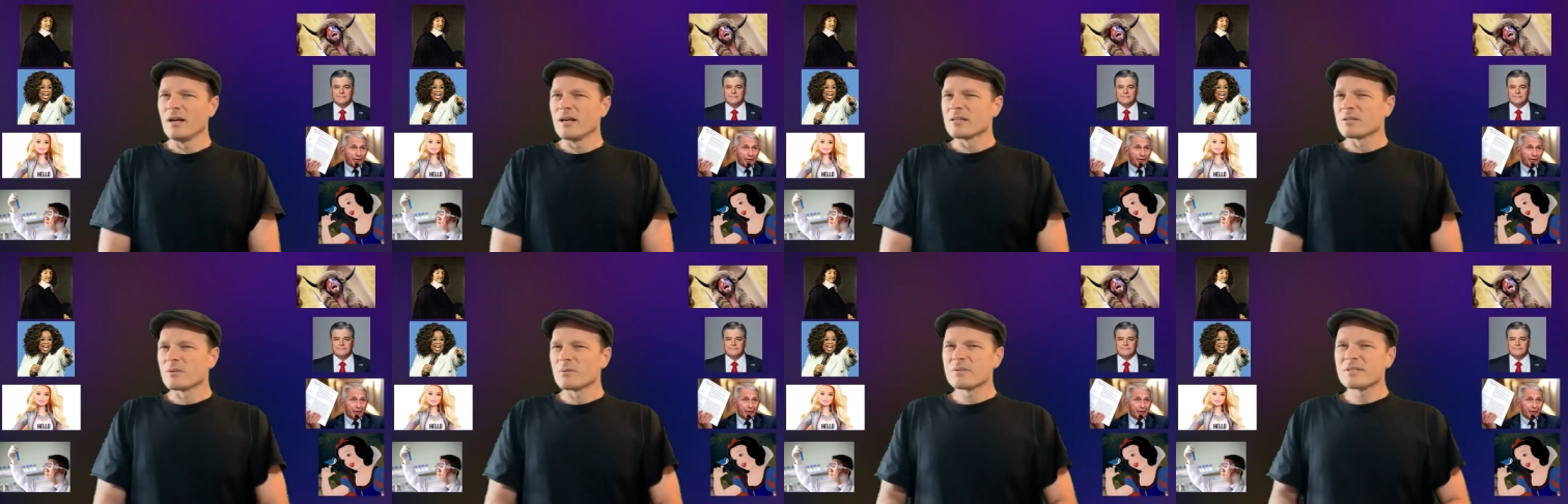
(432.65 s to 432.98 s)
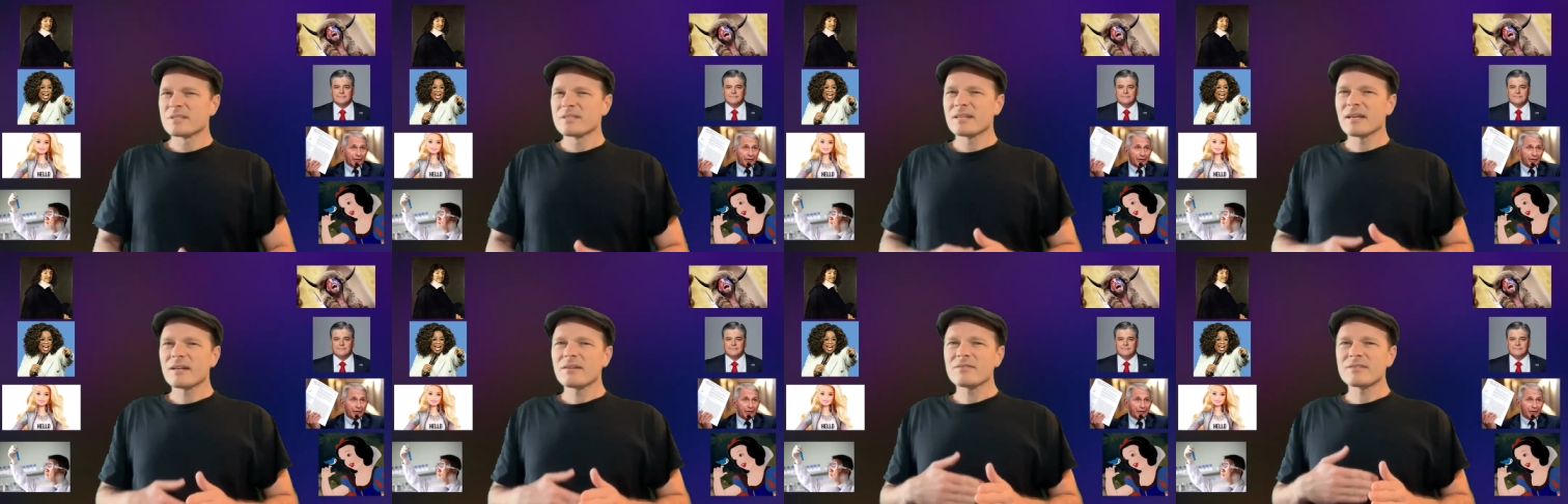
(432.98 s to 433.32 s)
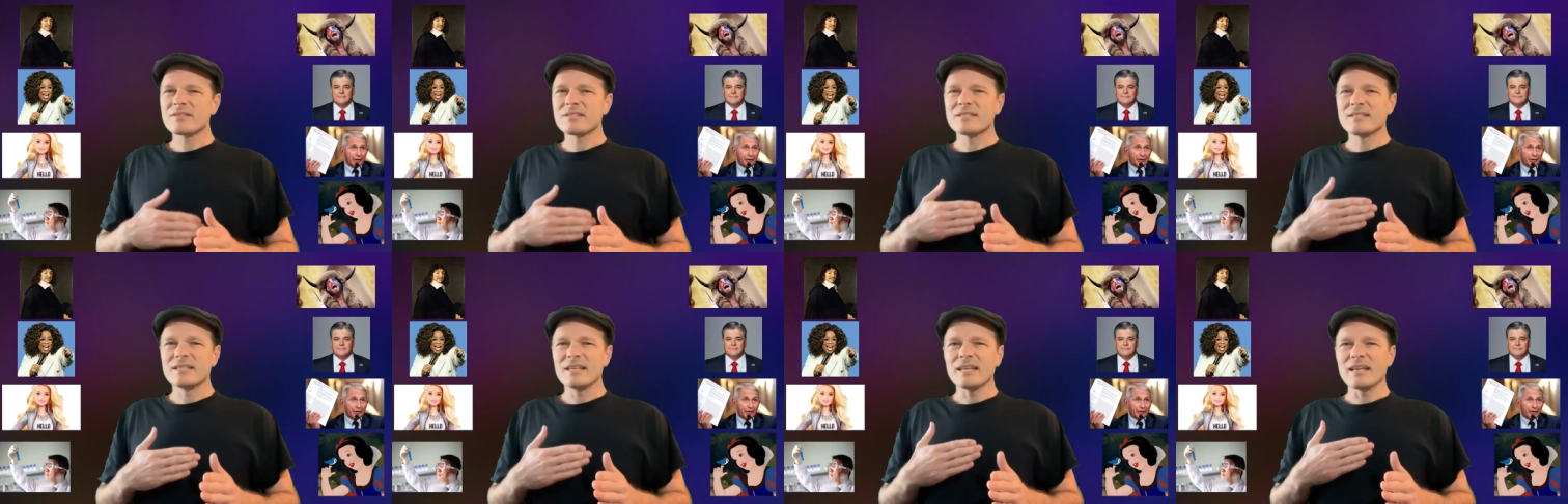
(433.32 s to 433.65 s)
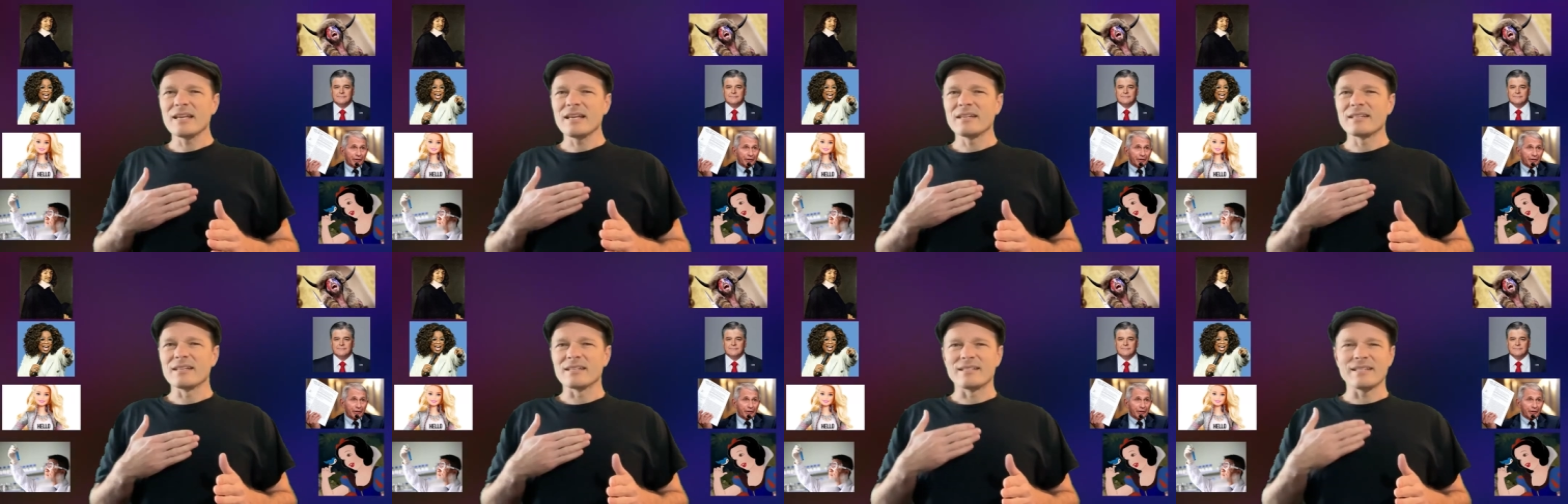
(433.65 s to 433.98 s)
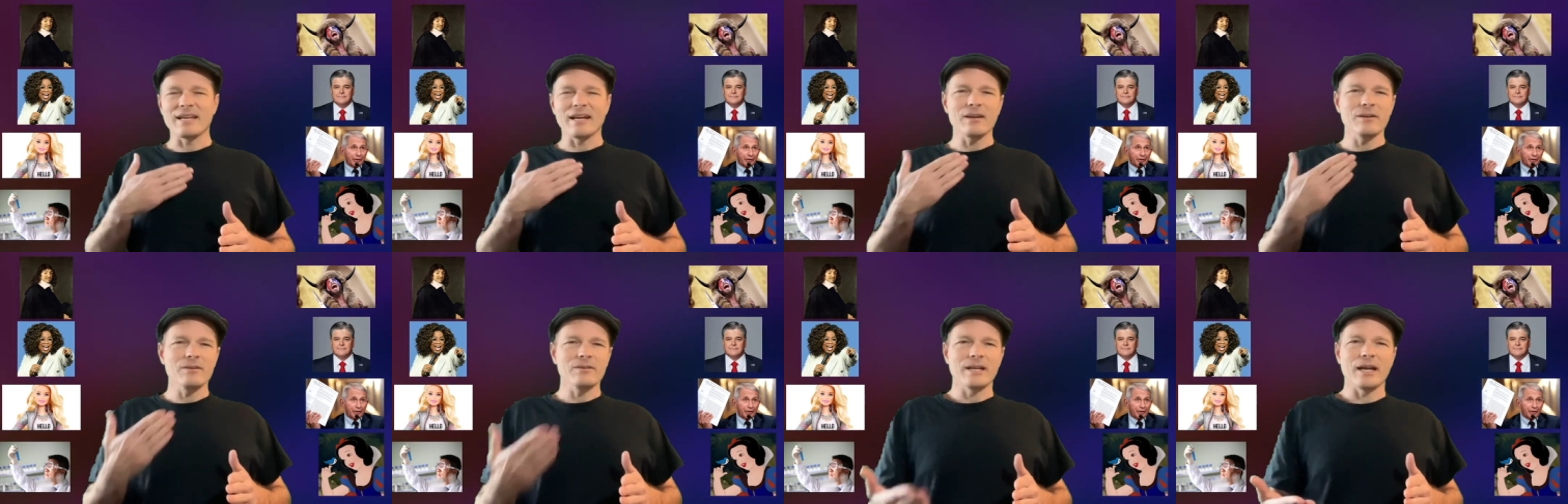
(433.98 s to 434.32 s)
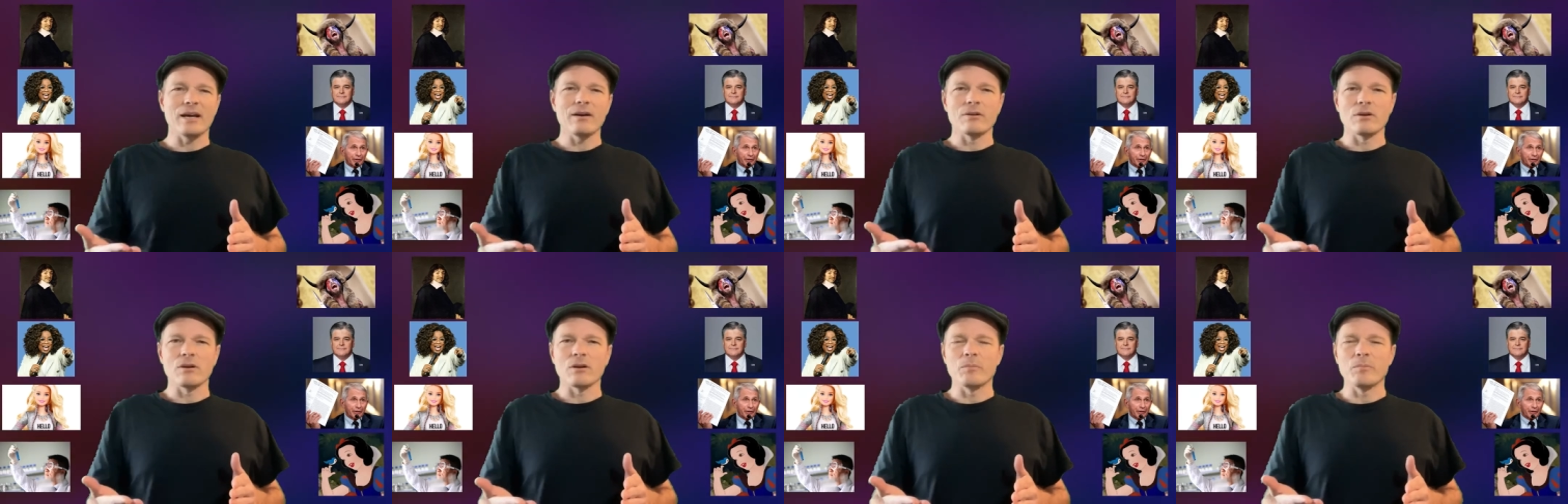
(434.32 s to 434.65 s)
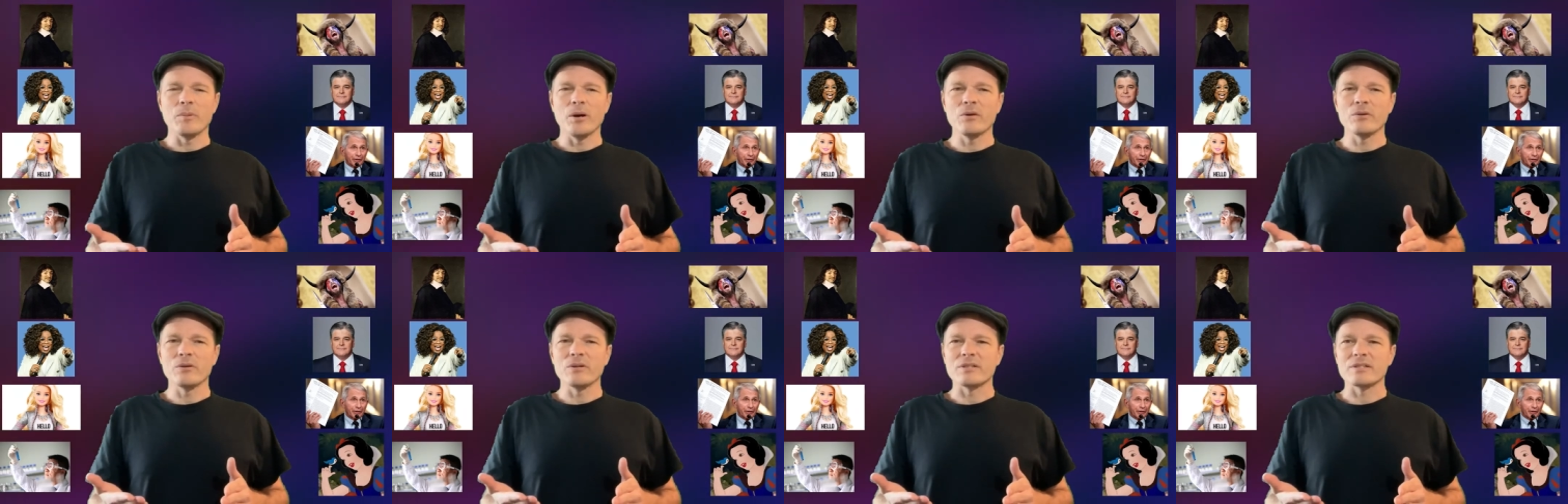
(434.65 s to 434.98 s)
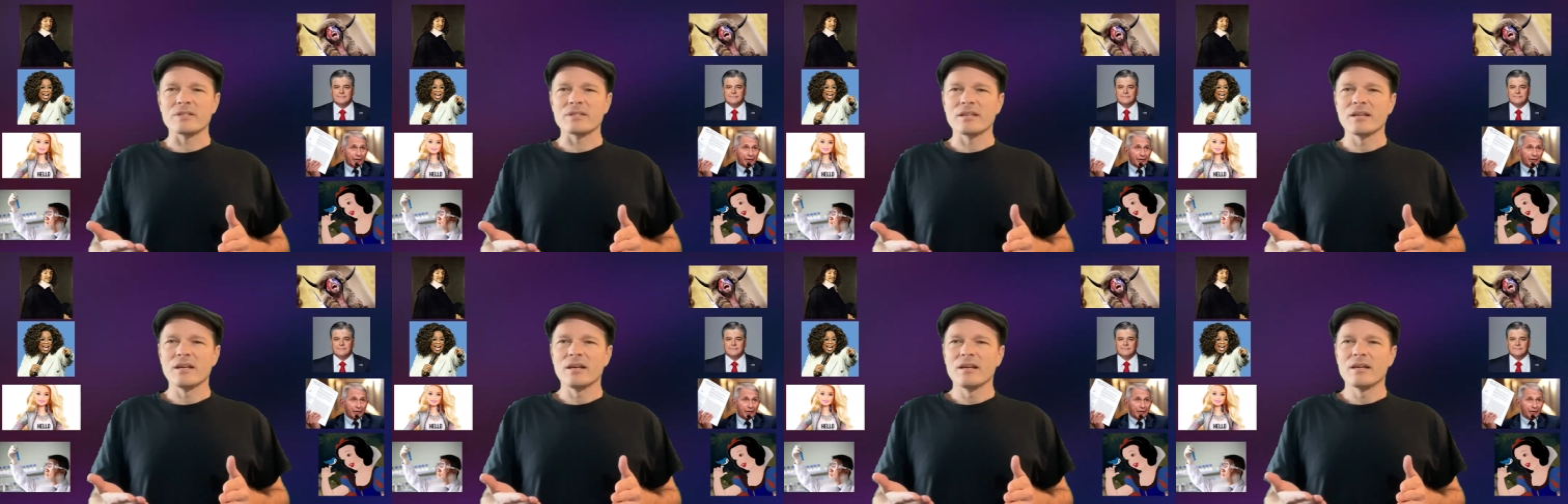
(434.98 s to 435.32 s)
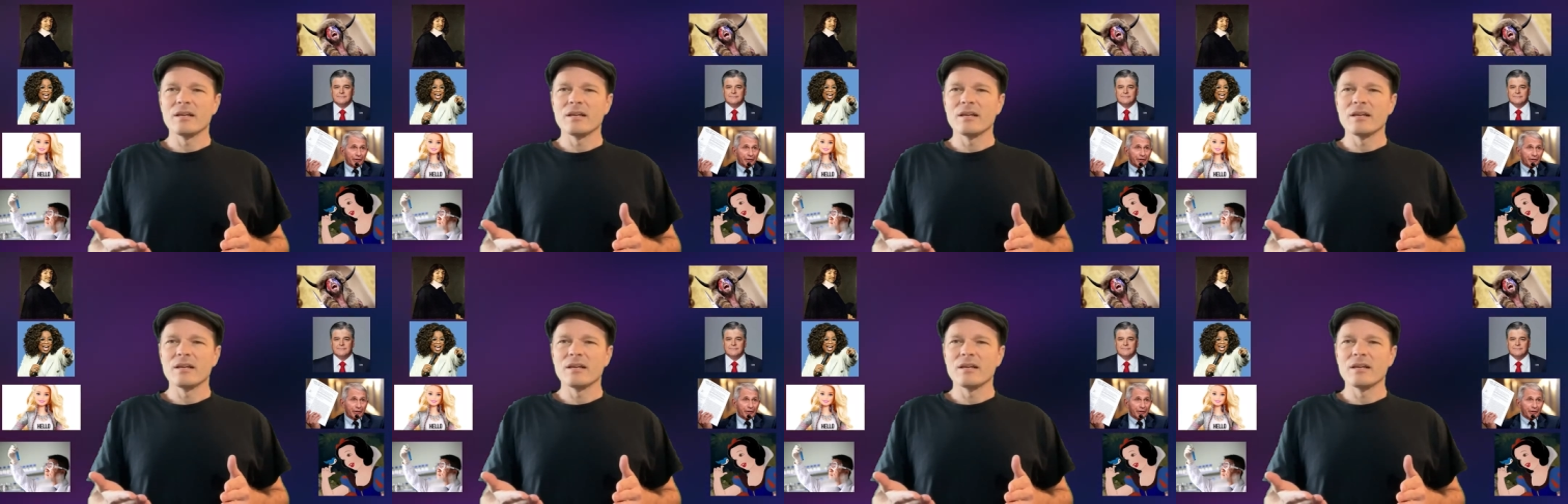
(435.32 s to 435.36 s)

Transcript: So instead of seeking to tear down our opponents,